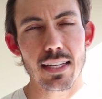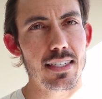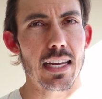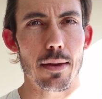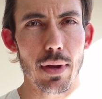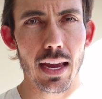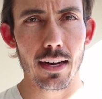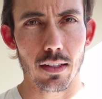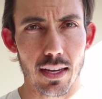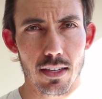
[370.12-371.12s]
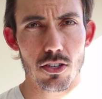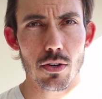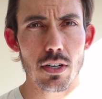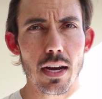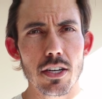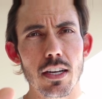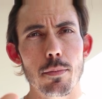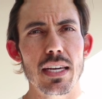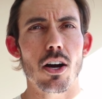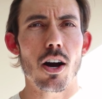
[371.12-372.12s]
that same hand length. So you're, now you're gonna be